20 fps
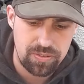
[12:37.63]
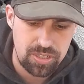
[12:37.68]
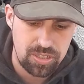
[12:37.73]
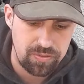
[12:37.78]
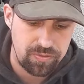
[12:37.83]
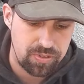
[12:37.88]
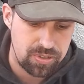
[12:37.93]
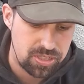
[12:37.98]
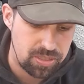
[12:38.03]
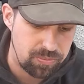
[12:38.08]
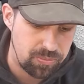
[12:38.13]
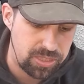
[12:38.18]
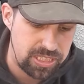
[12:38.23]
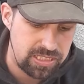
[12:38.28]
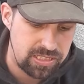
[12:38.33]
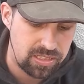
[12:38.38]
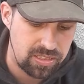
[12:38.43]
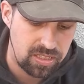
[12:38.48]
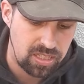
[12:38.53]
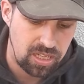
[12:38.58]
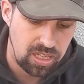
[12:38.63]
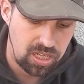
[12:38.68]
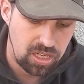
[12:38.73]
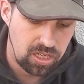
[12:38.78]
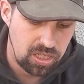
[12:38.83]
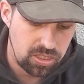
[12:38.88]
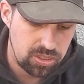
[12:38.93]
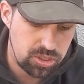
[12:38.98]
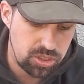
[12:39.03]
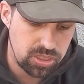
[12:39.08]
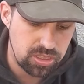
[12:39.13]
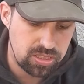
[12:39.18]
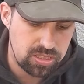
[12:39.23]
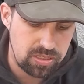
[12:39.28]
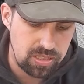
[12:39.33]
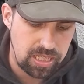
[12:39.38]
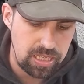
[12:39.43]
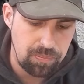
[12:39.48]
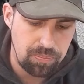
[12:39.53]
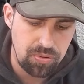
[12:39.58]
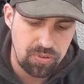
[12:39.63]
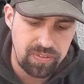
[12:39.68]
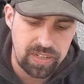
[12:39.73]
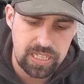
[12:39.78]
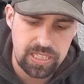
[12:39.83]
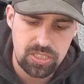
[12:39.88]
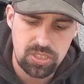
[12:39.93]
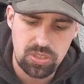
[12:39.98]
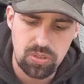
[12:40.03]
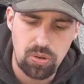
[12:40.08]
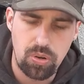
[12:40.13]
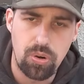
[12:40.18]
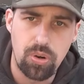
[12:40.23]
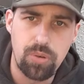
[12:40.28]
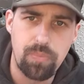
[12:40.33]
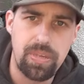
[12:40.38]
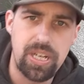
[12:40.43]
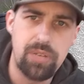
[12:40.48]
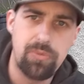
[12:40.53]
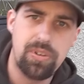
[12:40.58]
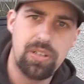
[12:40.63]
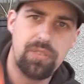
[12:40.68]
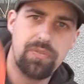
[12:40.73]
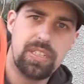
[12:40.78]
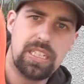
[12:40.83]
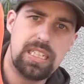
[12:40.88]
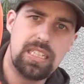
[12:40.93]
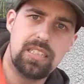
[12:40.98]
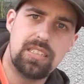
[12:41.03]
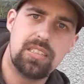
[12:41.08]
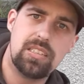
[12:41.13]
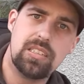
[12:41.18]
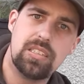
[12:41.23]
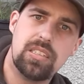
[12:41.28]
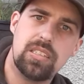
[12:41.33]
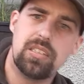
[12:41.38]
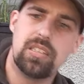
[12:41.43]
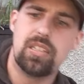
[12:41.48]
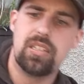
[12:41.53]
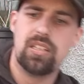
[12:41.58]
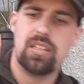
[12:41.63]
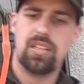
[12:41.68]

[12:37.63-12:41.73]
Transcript: for some reason, just improvise or buy one of these uh,